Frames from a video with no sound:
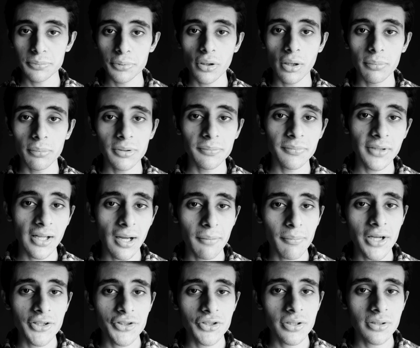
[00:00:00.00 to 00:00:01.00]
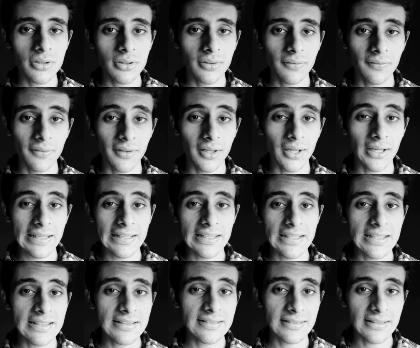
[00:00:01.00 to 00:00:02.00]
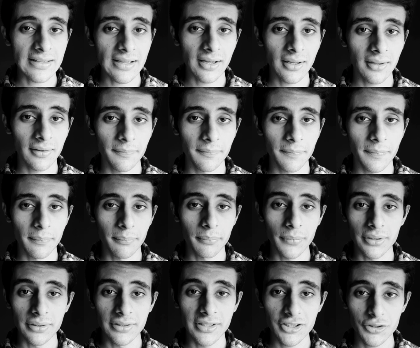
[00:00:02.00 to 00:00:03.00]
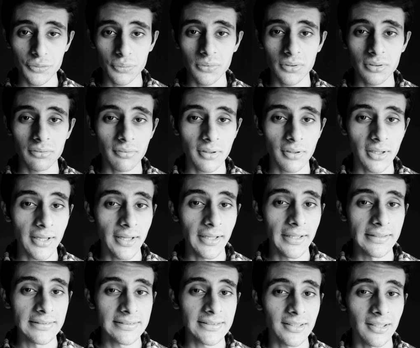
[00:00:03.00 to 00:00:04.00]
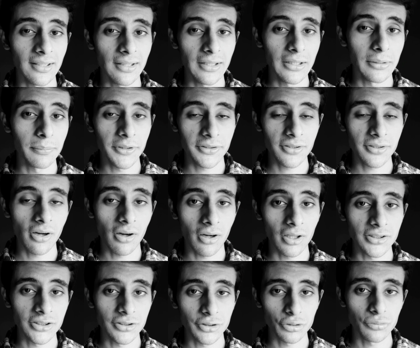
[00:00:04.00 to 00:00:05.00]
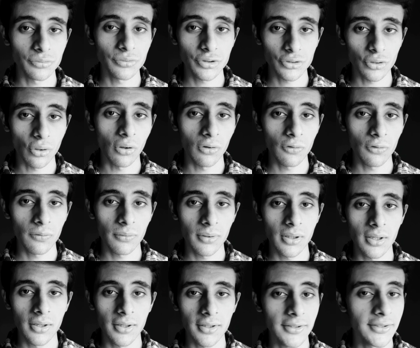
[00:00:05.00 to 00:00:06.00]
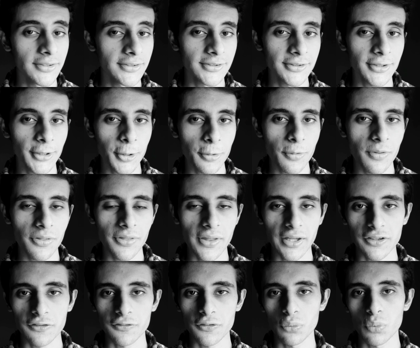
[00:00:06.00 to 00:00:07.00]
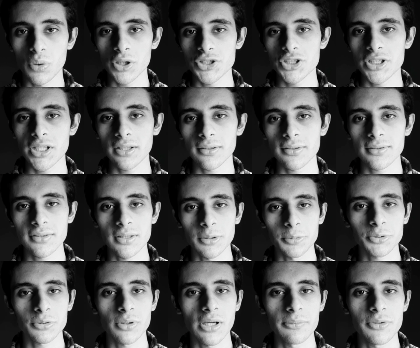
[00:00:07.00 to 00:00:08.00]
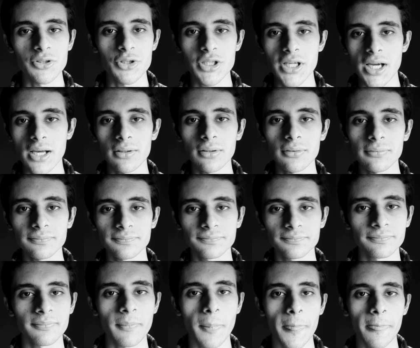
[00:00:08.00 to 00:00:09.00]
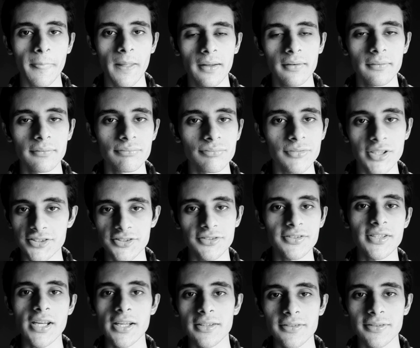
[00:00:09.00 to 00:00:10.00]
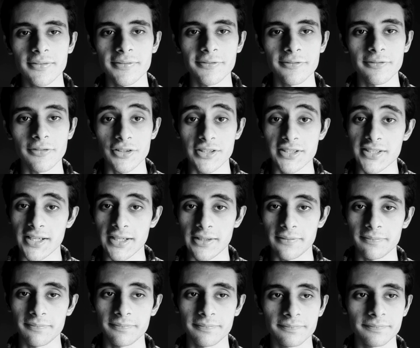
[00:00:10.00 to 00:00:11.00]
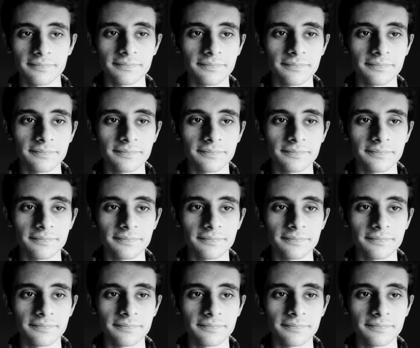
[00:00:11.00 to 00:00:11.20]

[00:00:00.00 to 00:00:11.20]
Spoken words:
The other problem that I mentioned, they're easier, but this one is a little bit harder to solve. So thank you for watching, subscribe to the channel. This is it for today.